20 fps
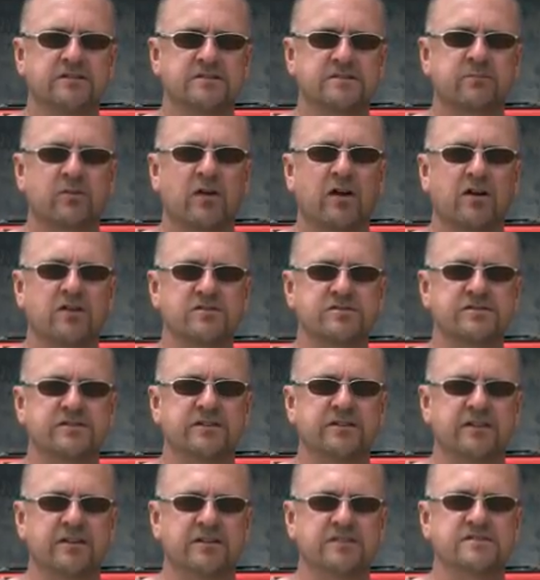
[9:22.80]
sprayers
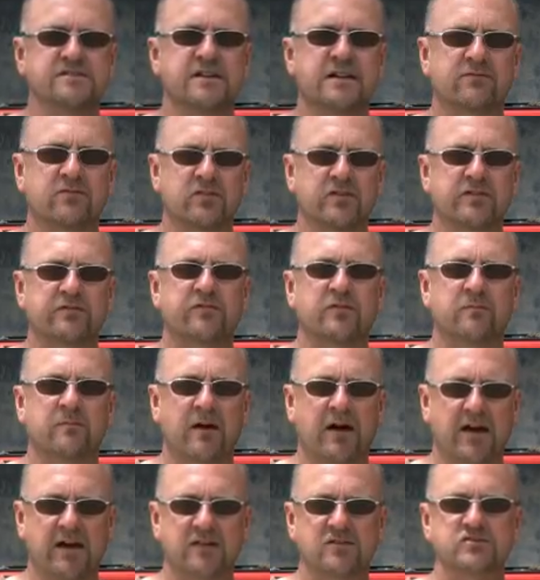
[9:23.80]
in several different
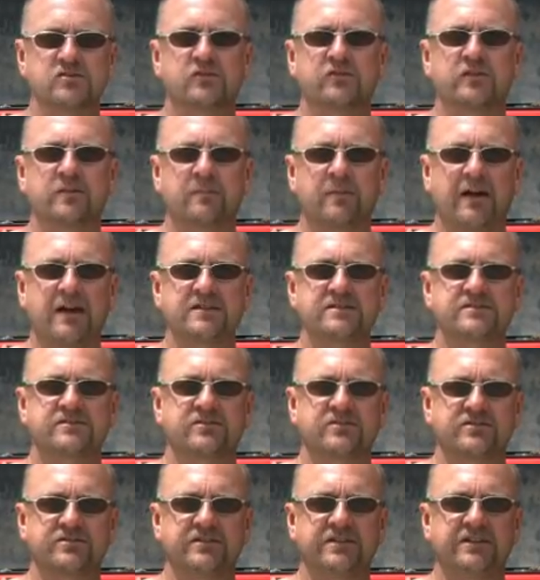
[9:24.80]
models over the past
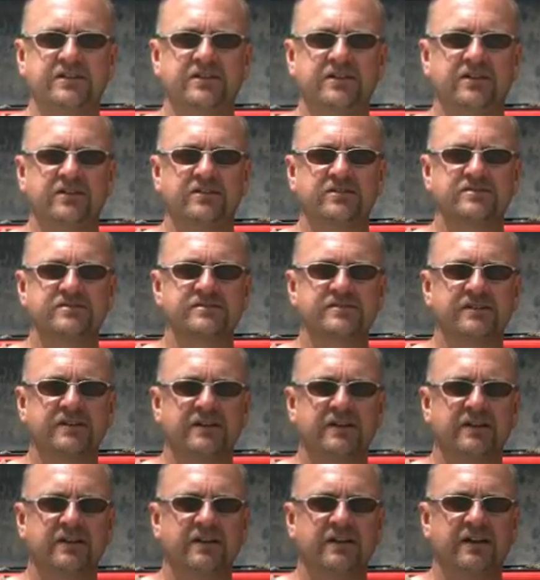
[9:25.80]
13 years,
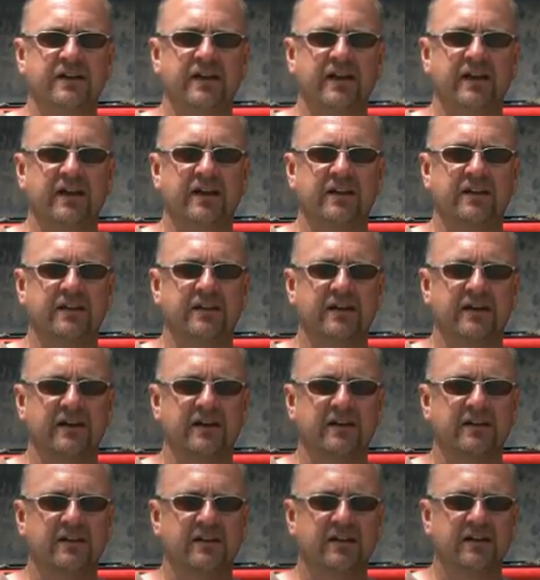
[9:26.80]
and
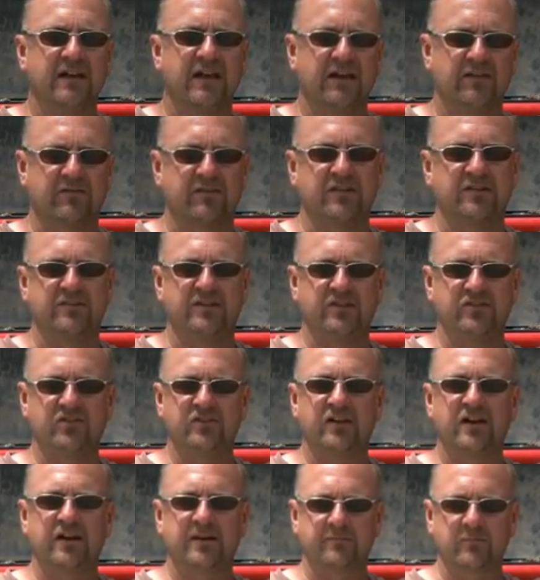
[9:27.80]
have continued
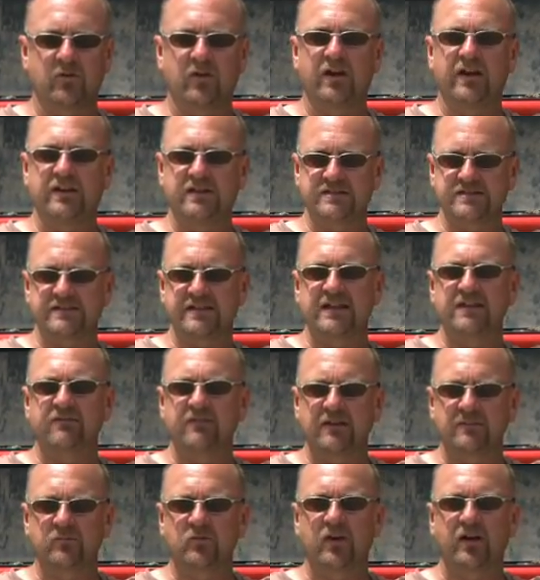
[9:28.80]
to upgrade as they've
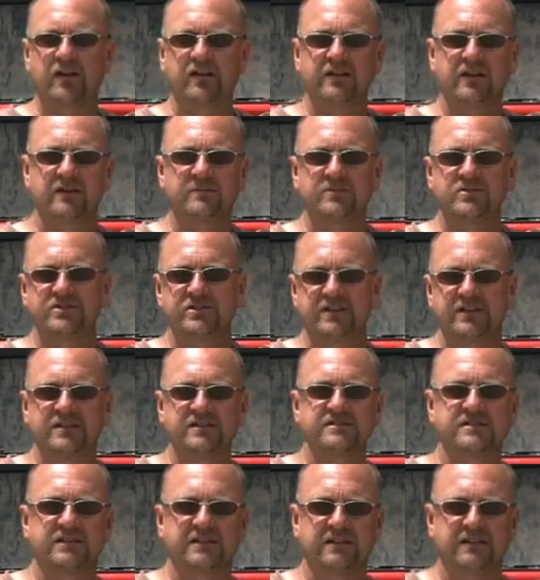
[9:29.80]
upgraded their
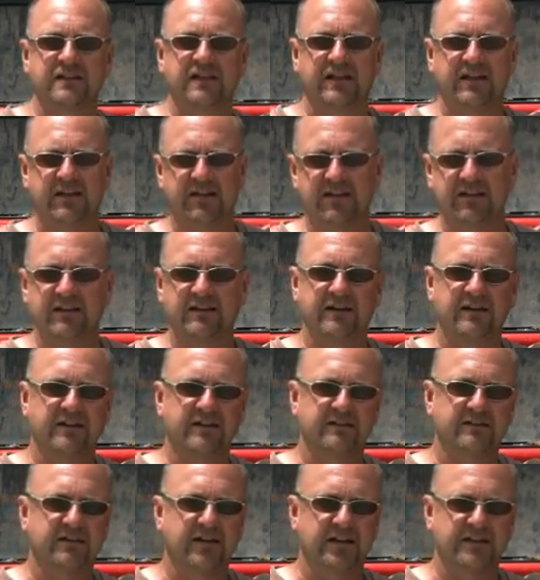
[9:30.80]
machines, and
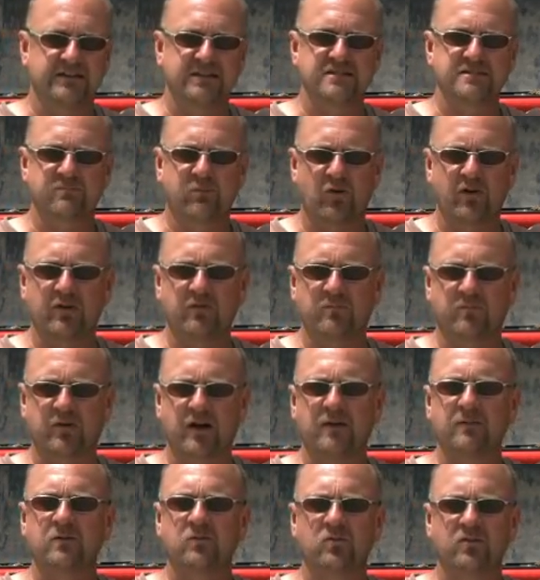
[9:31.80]
at this point
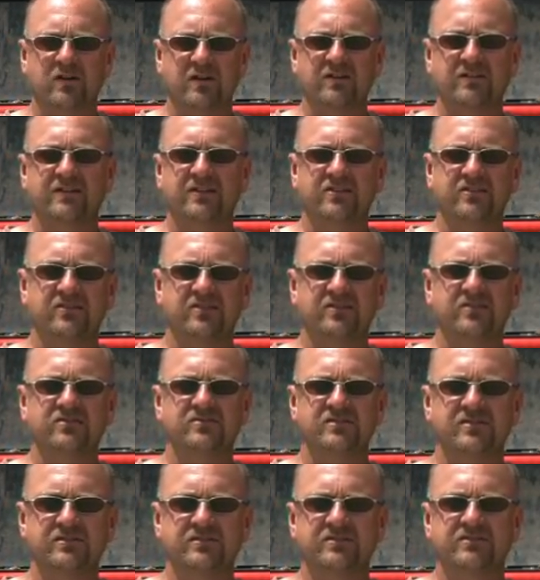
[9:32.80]
probably will continue
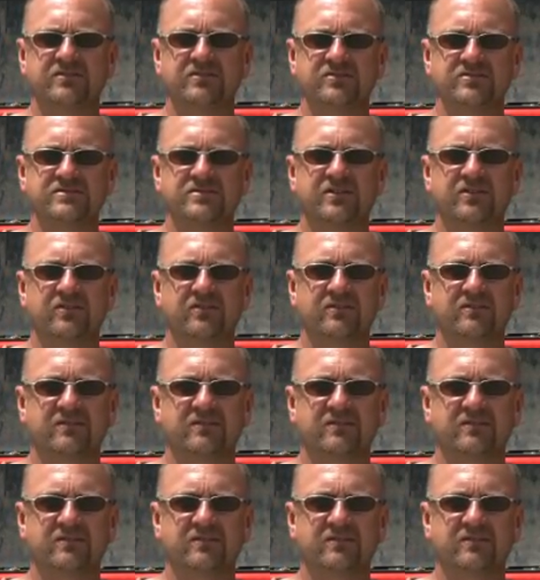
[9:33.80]
to do so.